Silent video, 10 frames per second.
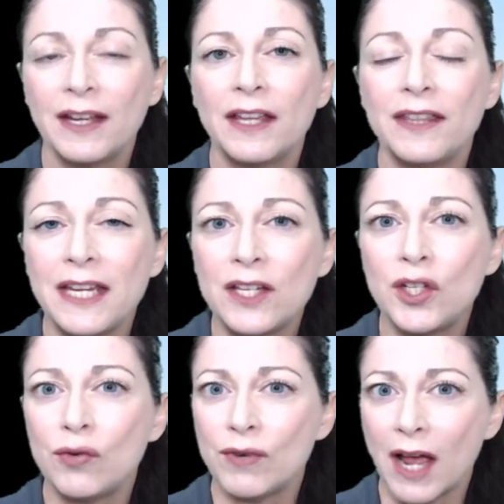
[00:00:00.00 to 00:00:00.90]
These do
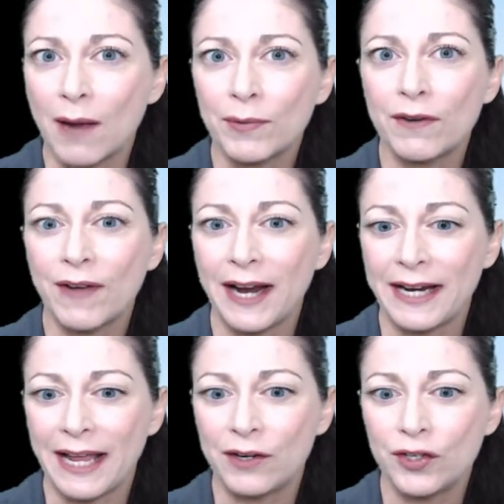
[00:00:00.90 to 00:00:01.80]
not provide
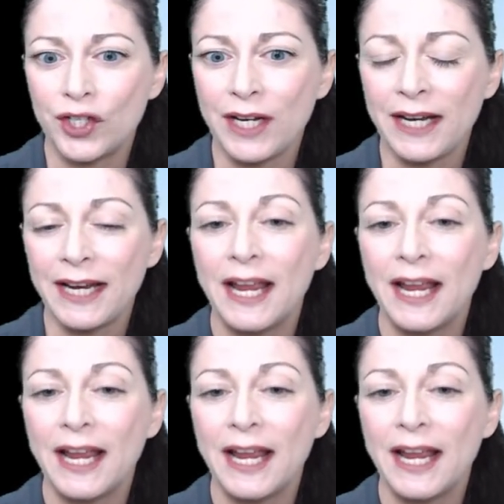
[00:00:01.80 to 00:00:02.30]
energy,